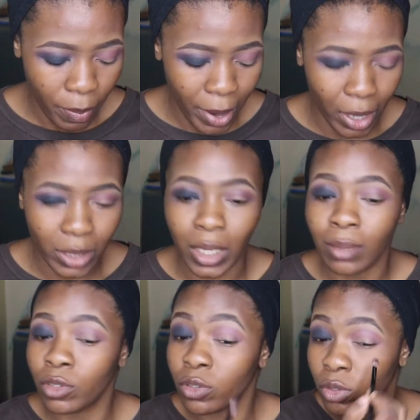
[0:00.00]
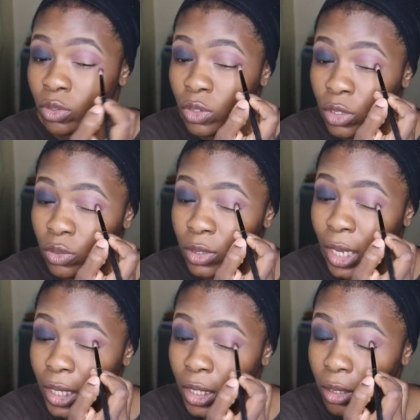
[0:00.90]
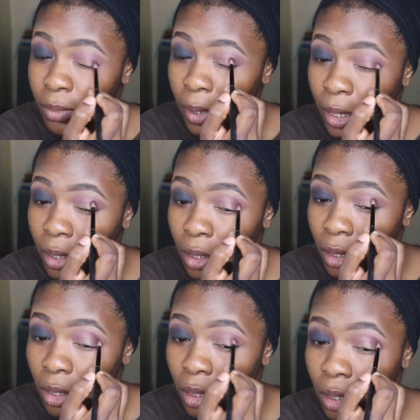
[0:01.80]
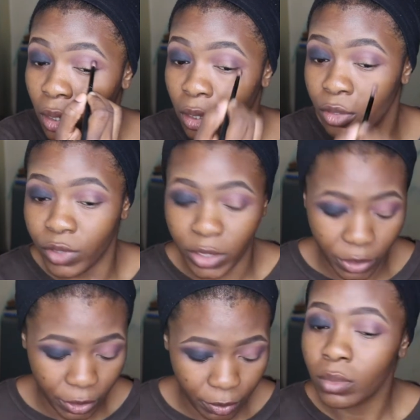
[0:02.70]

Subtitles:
palette, and I'm just going to use it to darken my crease.